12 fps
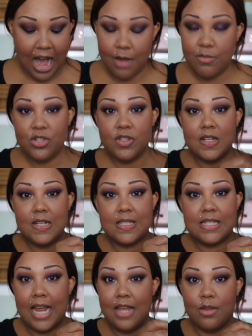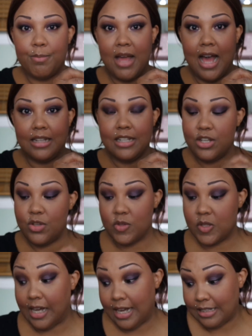I'm just going to stay in the palette and
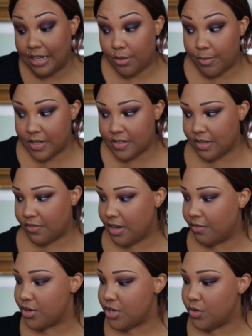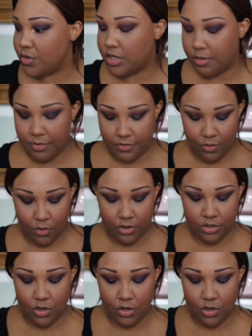use the highlighter because I've never used it before.